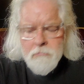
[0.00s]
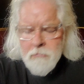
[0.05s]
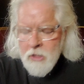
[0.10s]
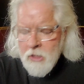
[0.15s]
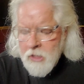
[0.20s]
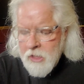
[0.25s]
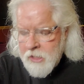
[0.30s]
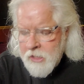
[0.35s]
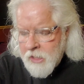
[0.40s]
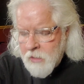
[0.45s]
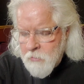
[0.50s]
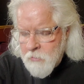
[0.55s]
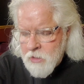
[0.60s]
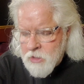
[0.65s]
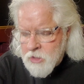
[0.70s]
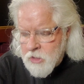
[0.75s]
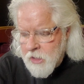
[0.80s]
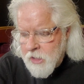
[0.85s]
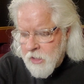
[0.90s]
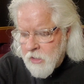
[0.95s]
And how much
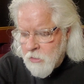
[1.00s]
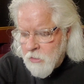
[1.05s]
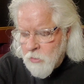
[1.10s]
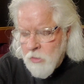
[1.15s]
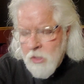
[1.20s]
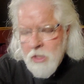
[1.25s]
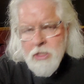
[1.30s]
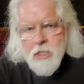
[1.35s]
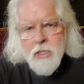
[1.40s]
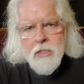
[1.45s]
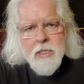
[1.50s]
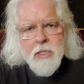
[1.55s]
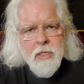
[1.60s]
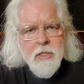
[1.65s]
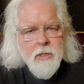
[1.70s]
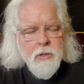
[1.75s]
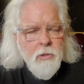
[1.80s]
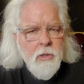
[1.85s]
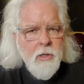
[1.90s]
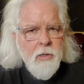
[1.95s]
later was it that
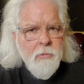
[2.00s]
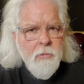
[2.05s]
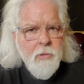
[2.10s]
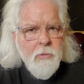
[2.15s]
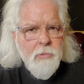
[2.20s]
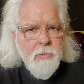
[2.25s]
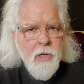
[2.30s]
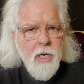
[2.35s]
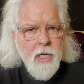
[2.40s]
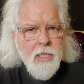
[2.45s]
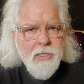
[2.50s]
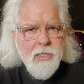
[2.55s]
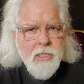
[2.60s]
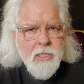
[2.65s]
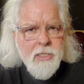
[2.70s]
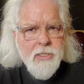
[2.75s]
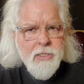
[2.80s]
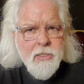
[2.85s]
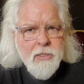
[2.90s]
you were able to process?